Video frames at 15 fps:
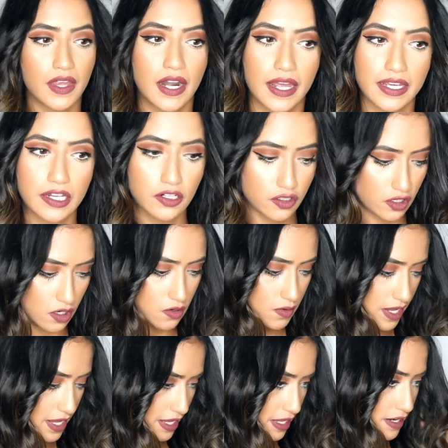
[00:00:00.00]
then I can go
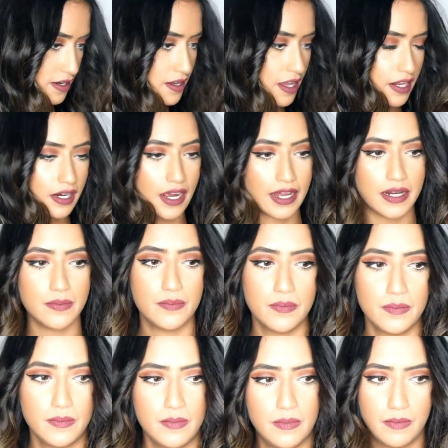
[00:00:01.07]
in and kind of
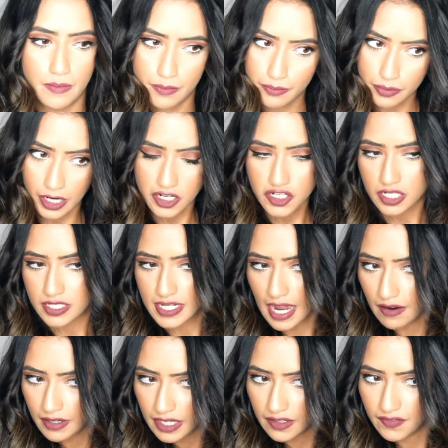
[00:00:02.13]
brush it
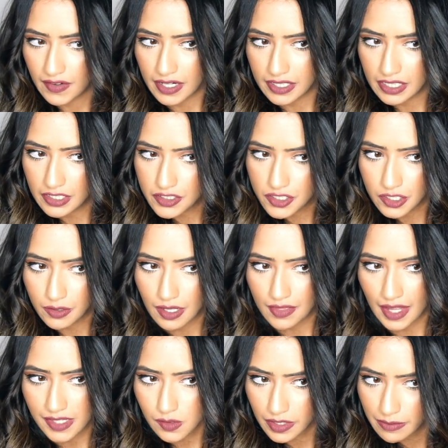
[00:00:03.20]
down if I need to. And
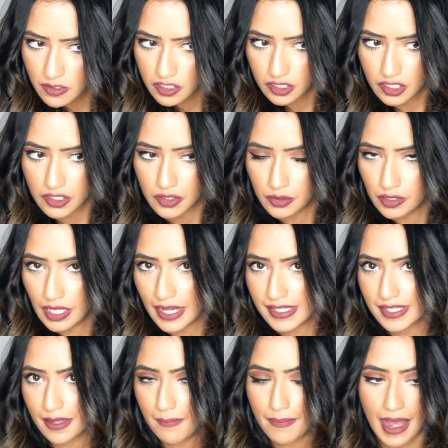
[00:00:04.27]
that's when I'm just gonna utilize
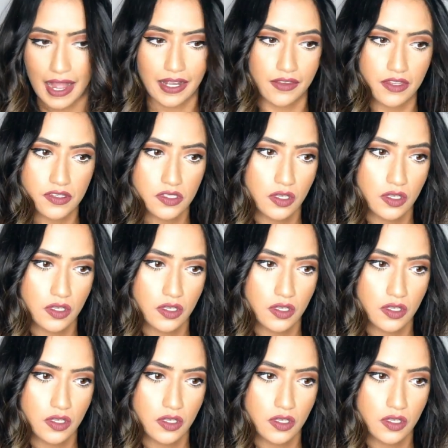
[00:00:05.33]
the back of this